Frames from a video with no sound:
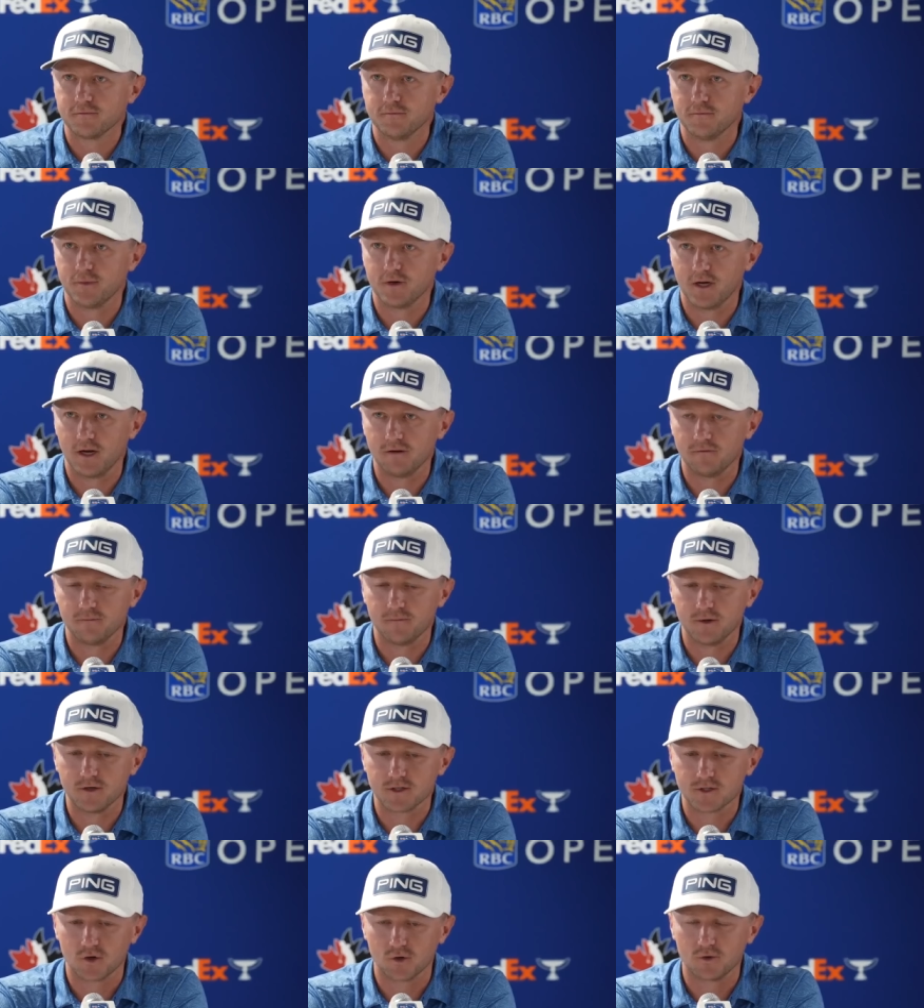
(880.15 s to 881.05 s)
but I've
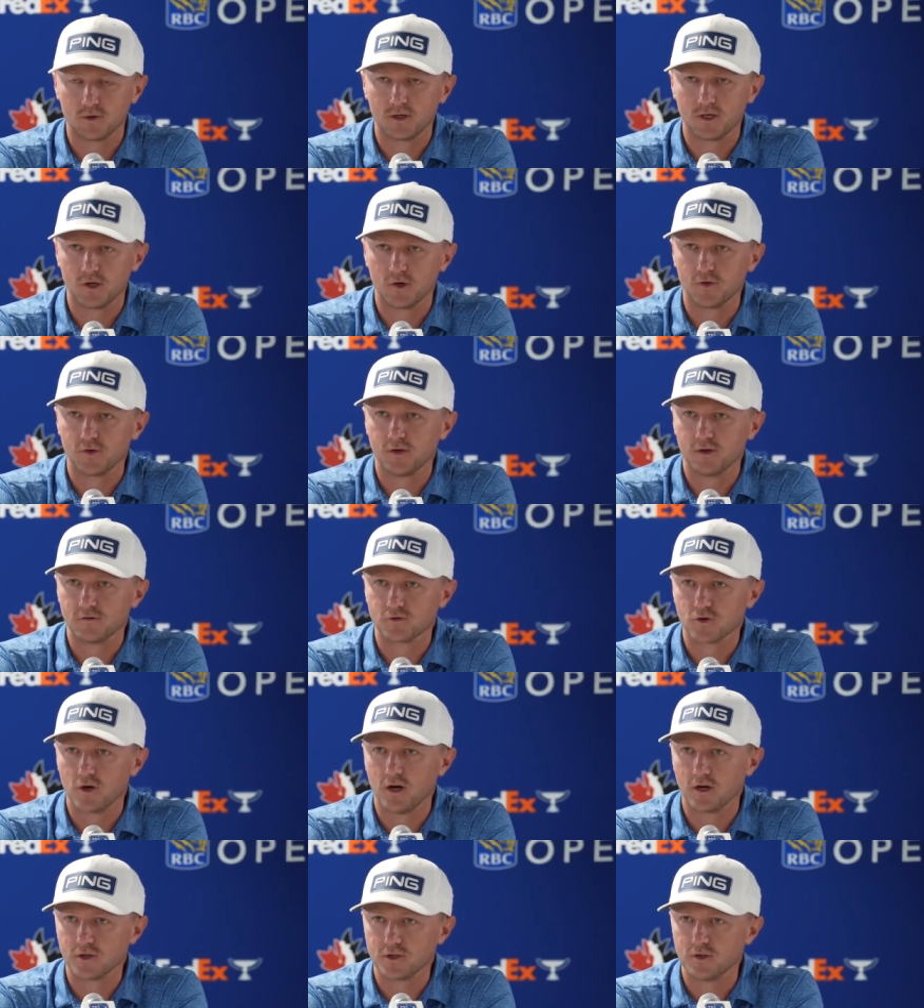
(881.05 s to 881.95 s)
been certainly guilty of
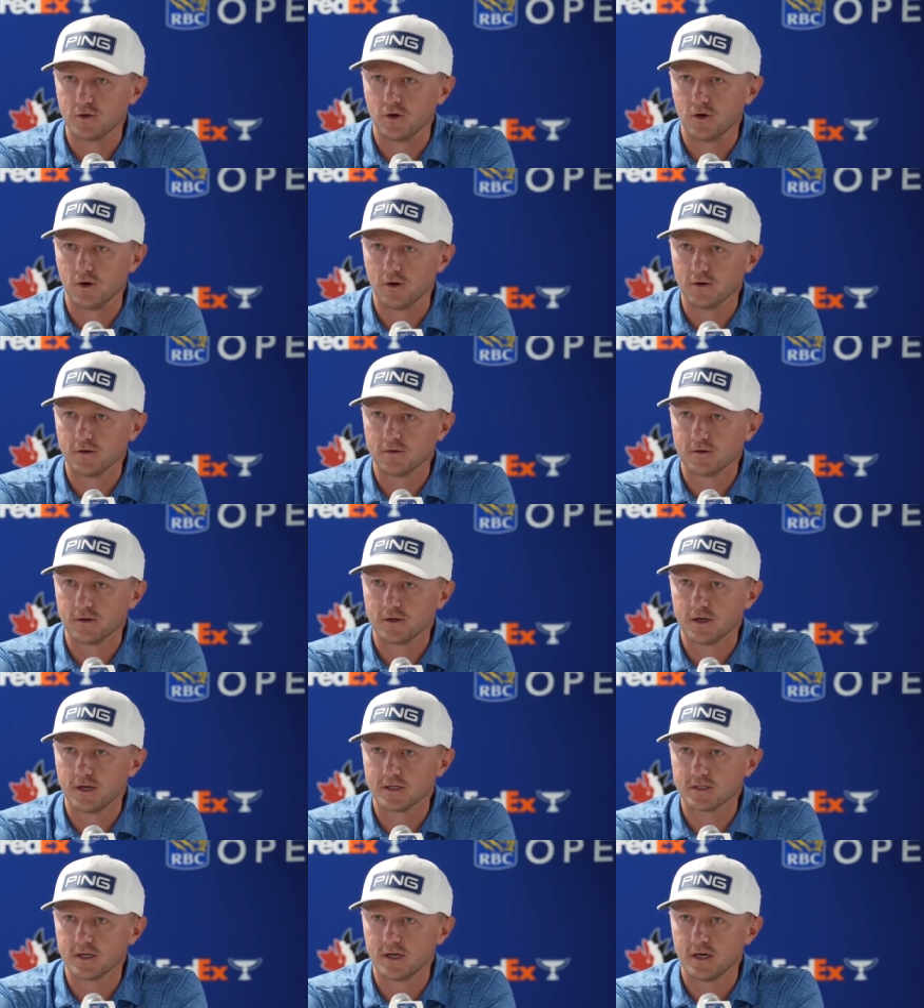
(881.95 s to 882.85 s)
trying too hard
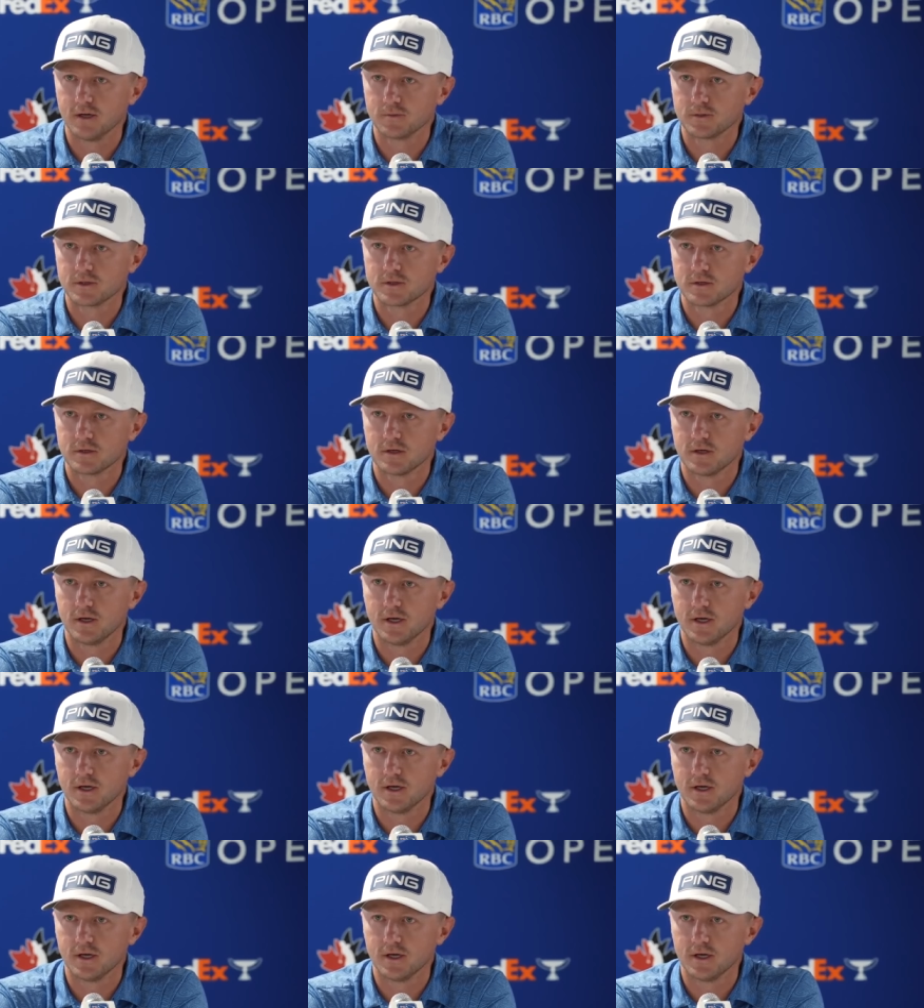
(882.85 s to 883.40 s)
at times.